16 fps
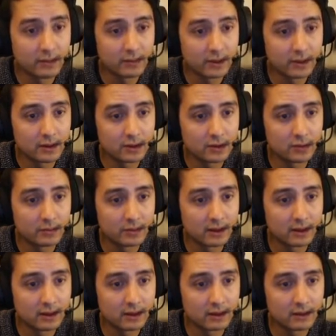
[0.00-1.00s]
it should be
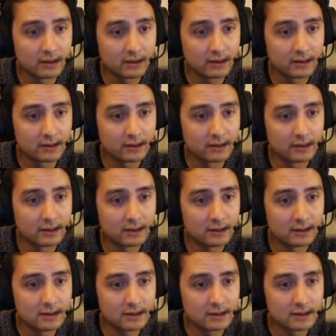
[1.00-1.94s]
like this,